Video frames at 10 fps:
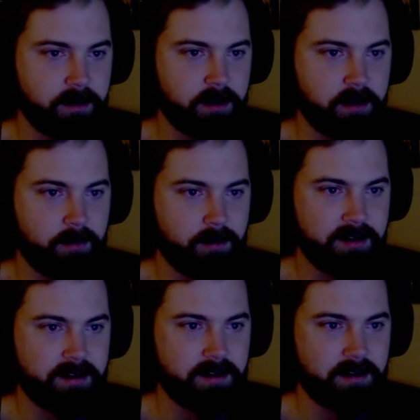
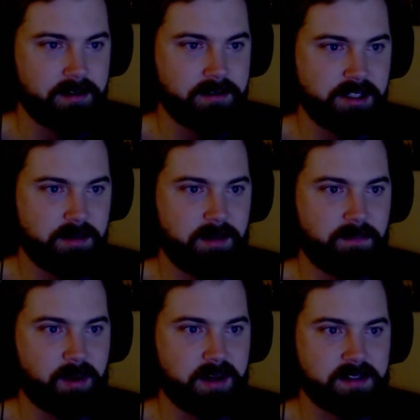What? Jimmy
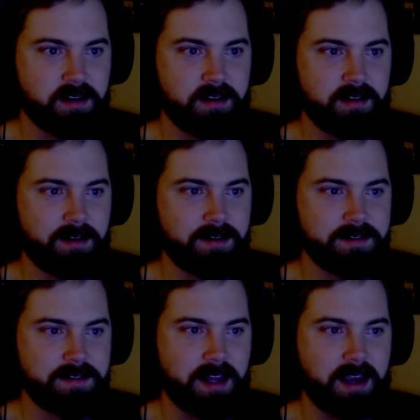Prescott, not his
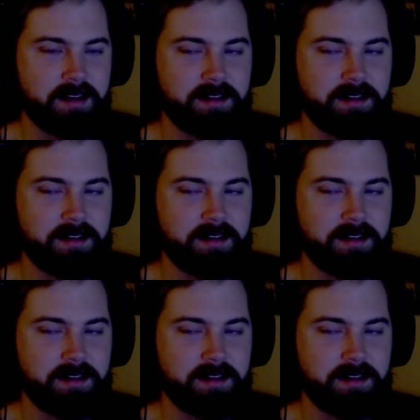dad?